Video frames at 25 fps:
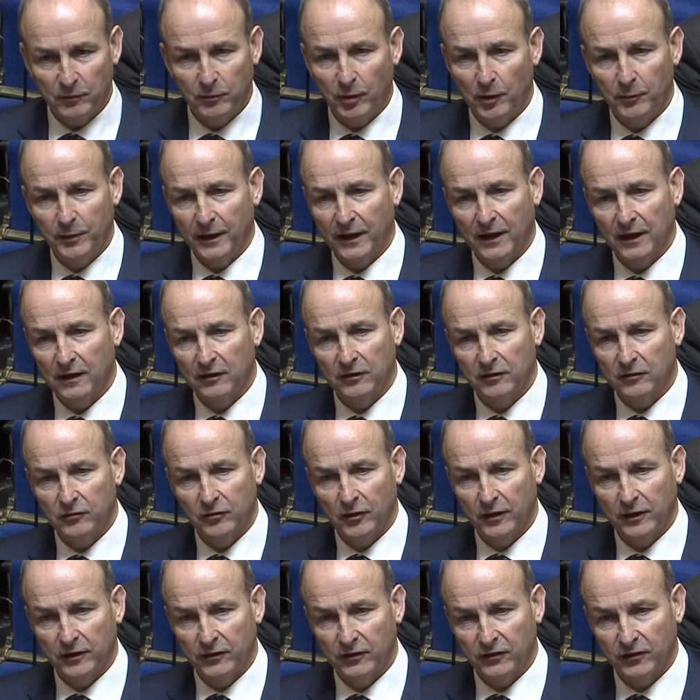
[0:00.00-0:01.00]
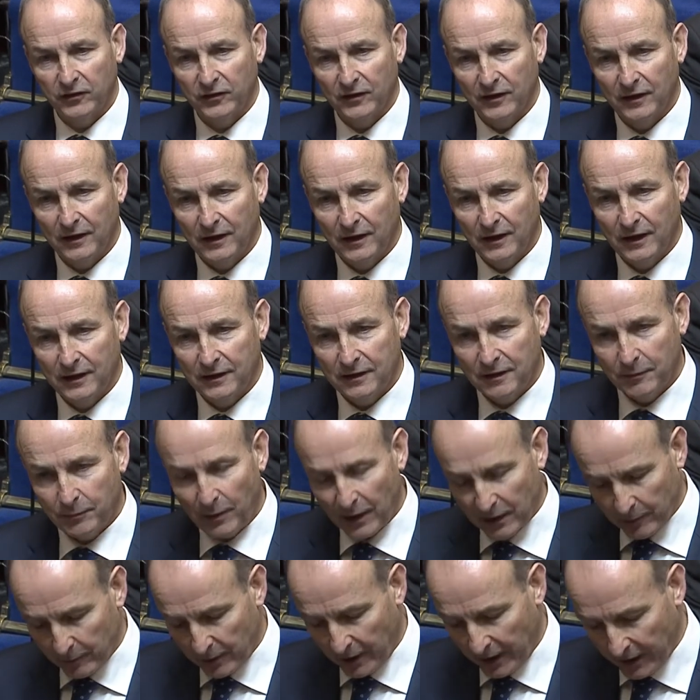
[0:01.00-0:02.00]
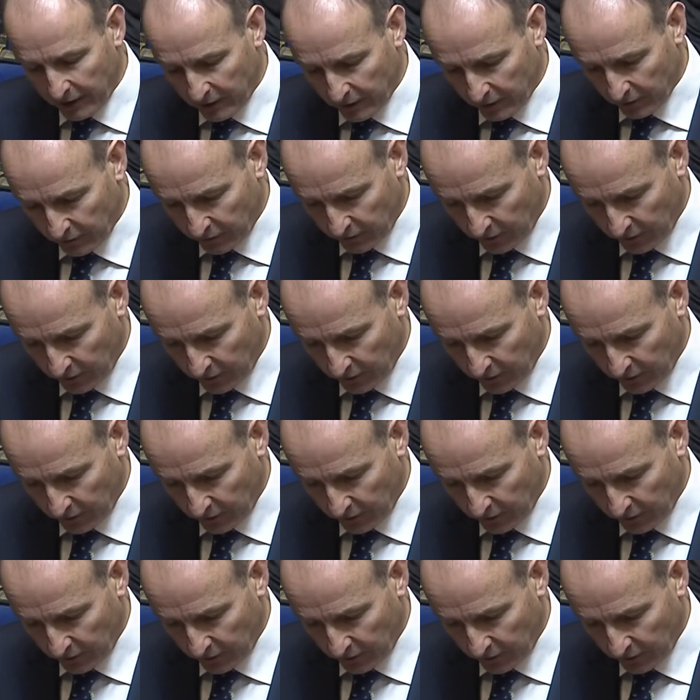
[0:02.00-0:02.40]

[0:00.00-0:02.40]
public health advice. The bottom line is